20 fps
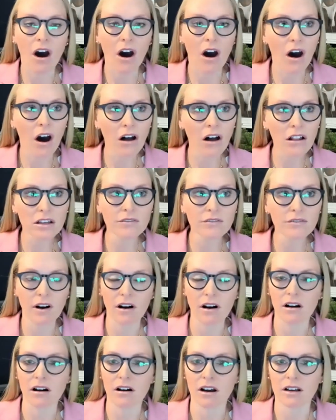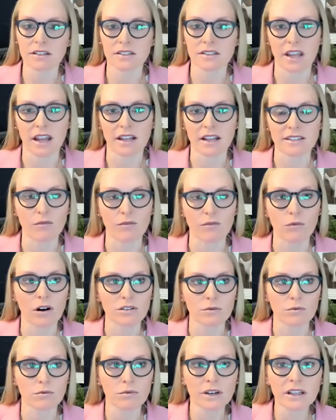all of our states have worked
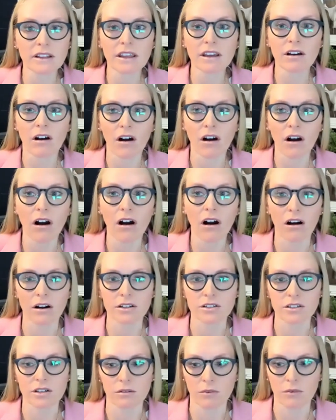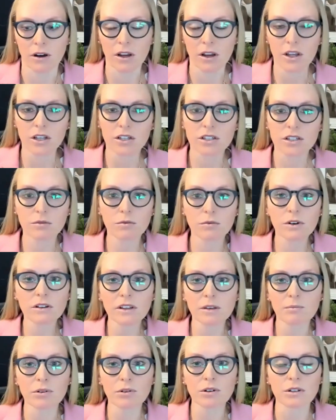really hard to really
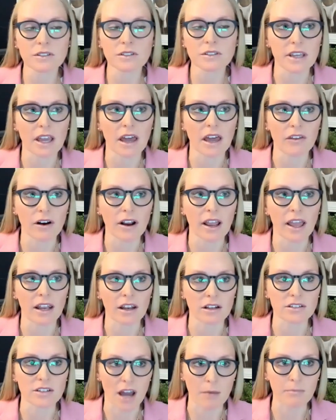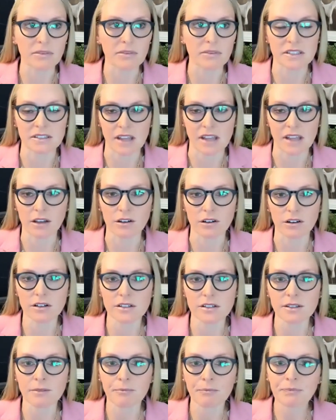pull together and adopt the
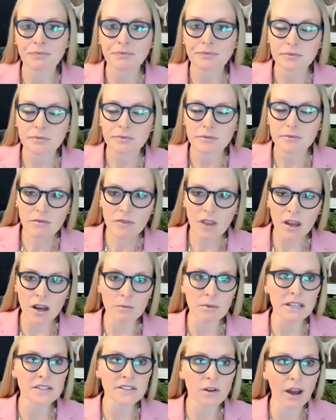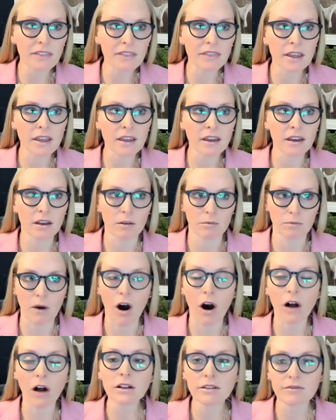standards. And so I think
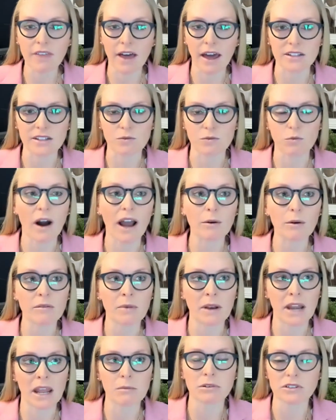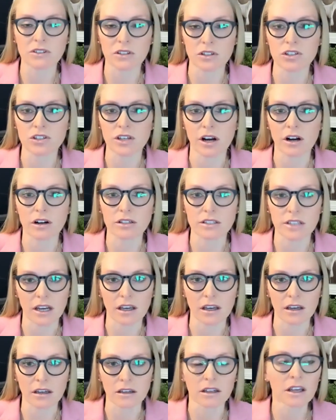all of that is why we've been able to share
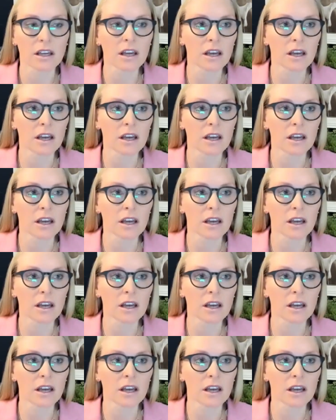data